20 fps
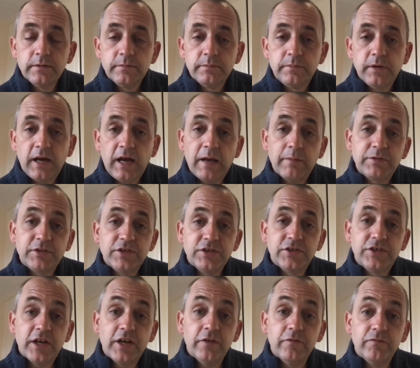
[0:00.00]
Perhaps
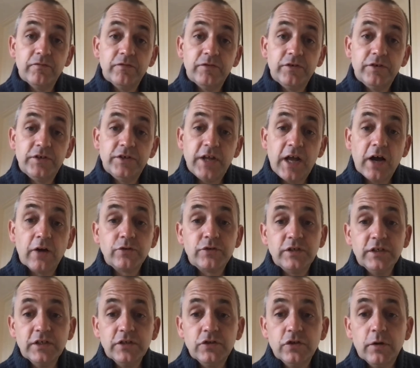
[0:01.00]
instead of
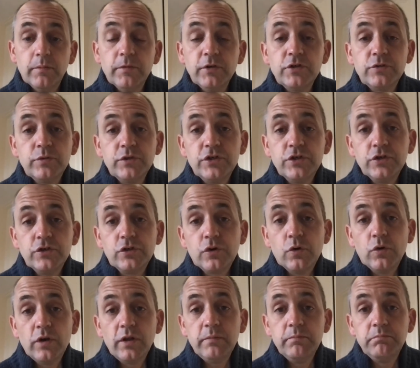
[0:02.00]
Doubting Thomas, we should
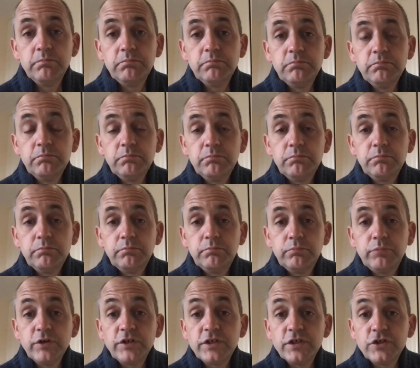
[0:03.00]
call him
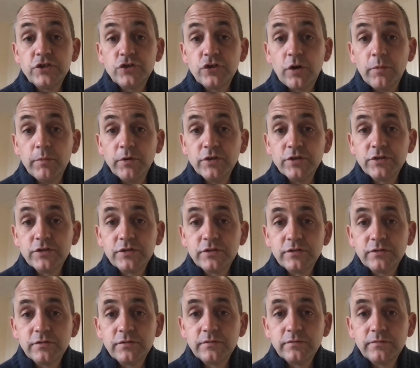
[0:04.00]
British Thomas
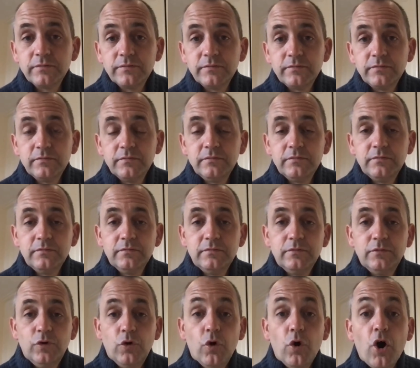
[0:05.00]

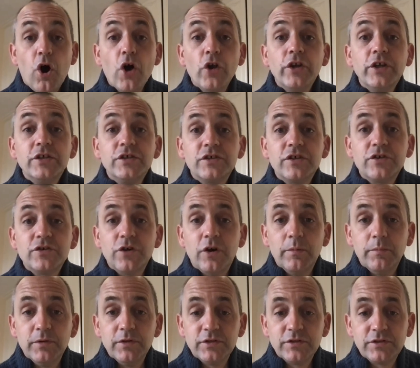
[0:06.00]
or Honest
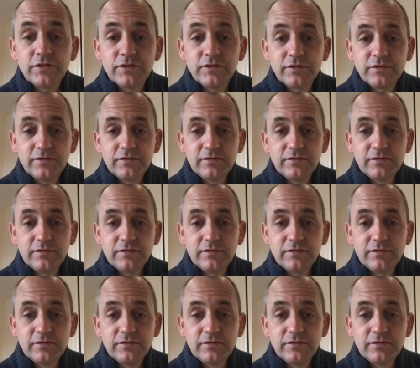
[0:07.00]
Thomas.